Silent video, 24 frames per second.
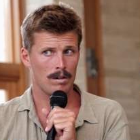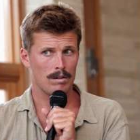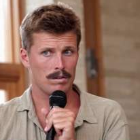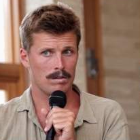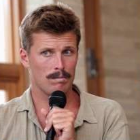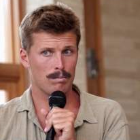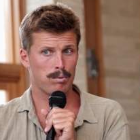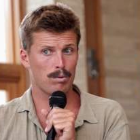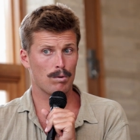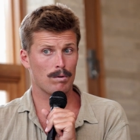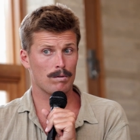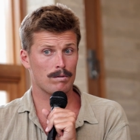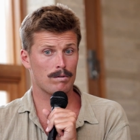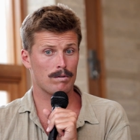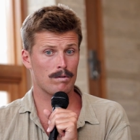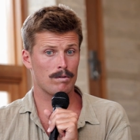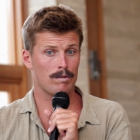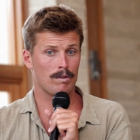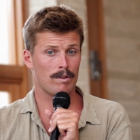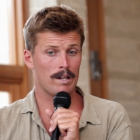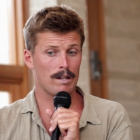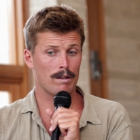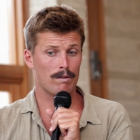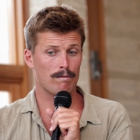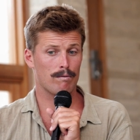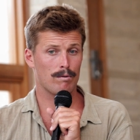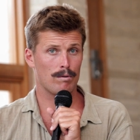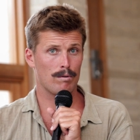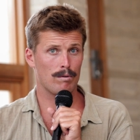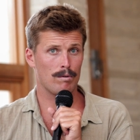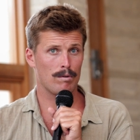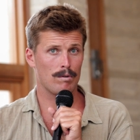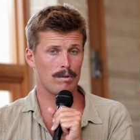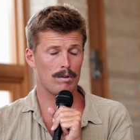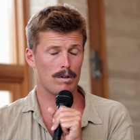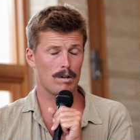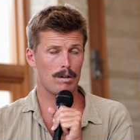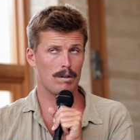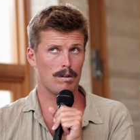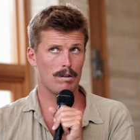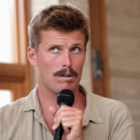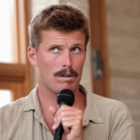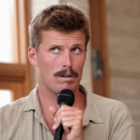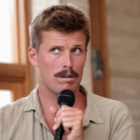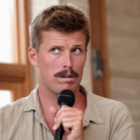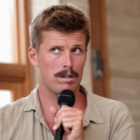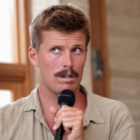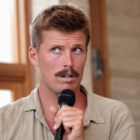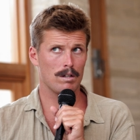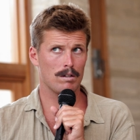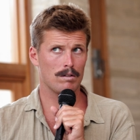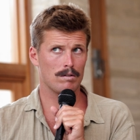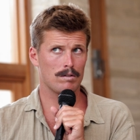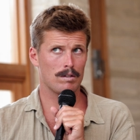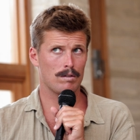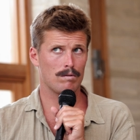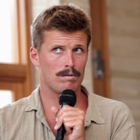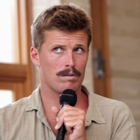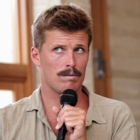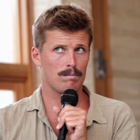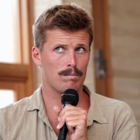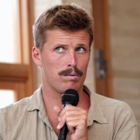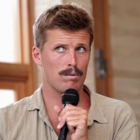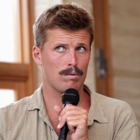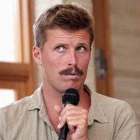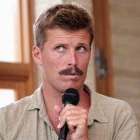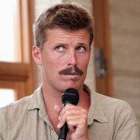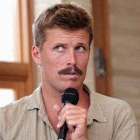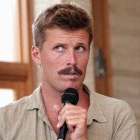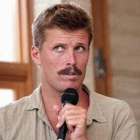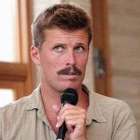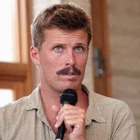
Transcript: it's important to think through a lot of things and it was important